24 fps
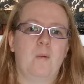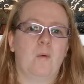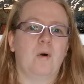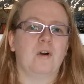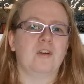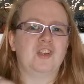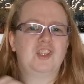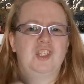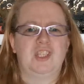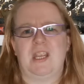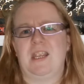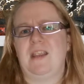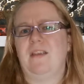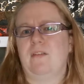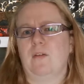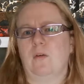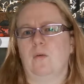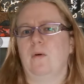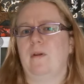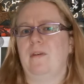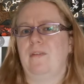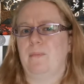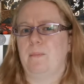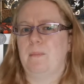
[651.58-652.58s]
what she's
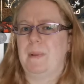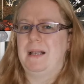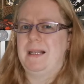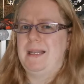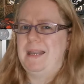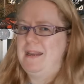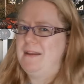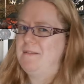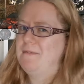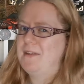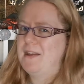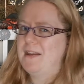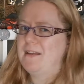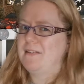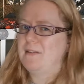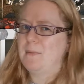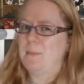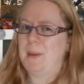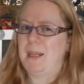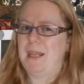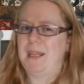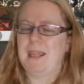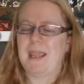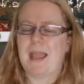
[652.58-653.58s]
always believed it to
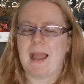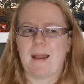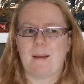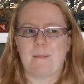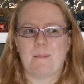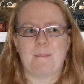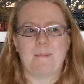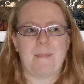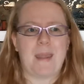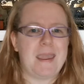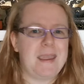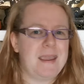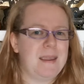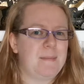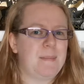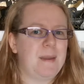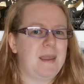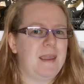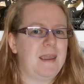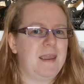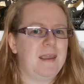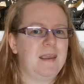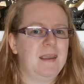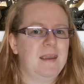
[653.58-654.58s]
be, and
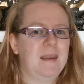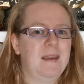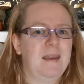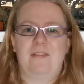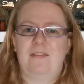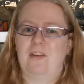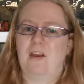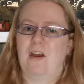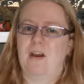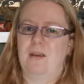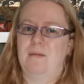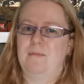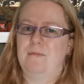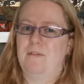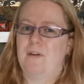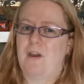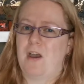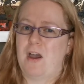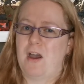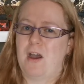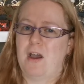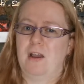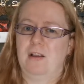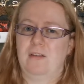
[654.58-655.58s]
maybe it's time for
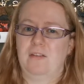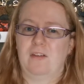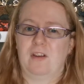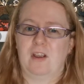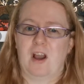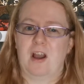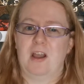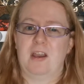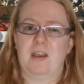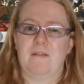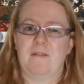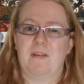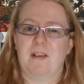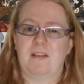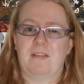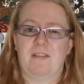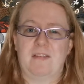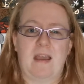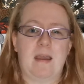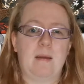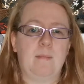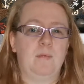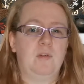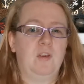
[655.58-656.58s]
her to kind of
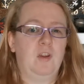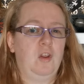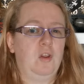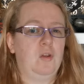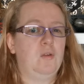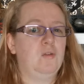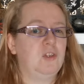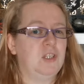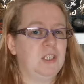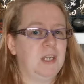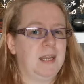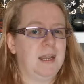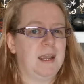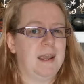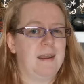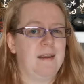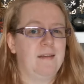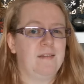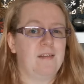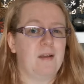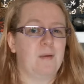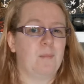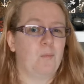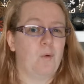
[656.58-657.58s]
accept who she
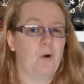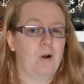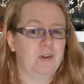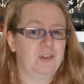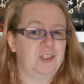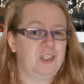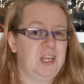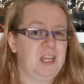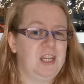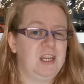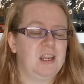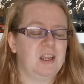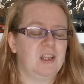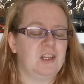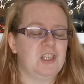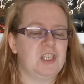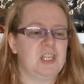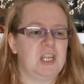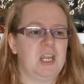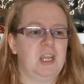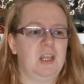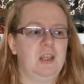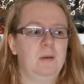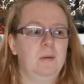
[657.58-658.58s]
is and what she can
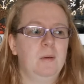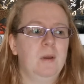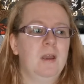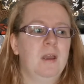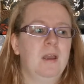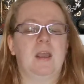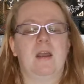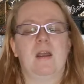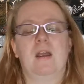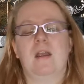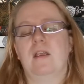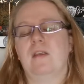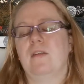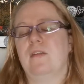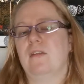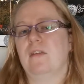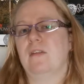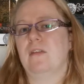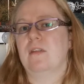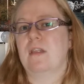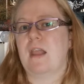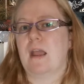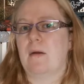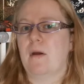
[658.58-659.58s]
do,
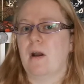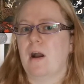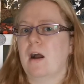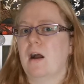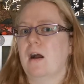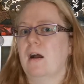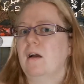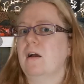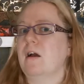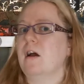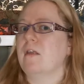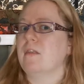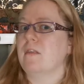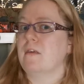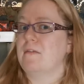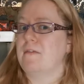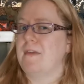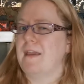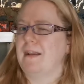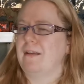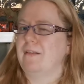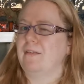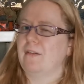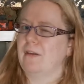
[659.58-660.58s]
because there are other
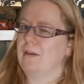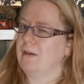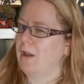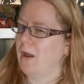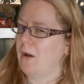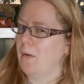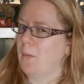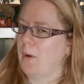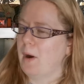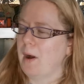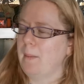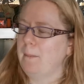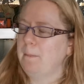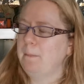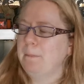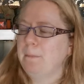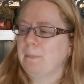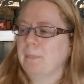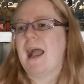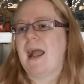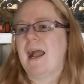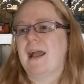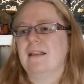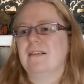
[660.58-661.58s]
things that go on.
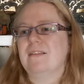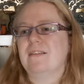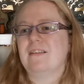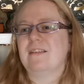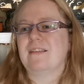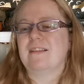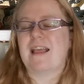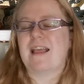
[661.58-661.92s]
And